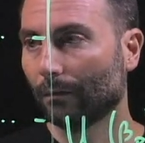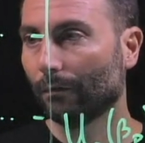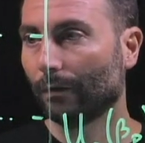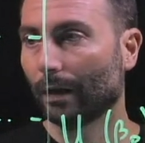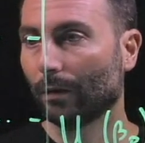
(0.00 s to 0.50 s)

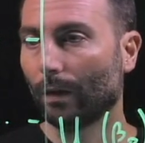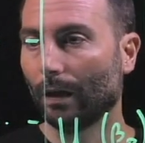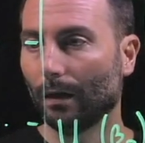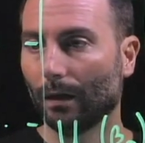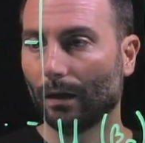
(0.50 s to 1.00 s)
very
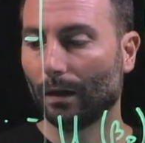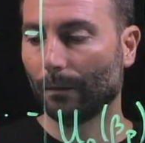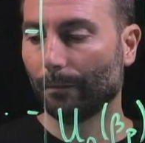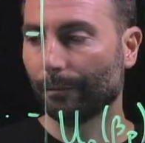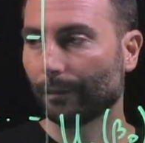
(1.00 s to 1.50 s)

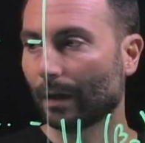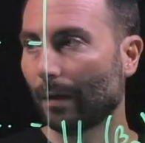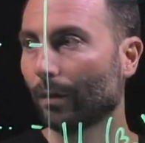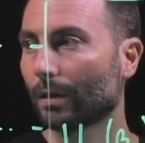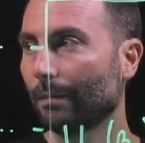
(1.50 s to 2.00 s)
well
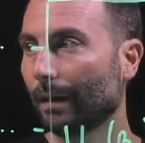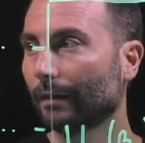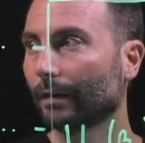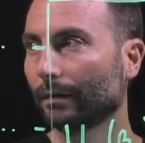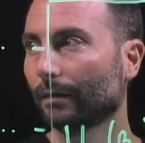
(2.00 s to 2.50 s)

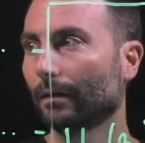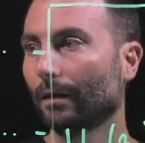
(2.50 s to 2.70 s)
approximated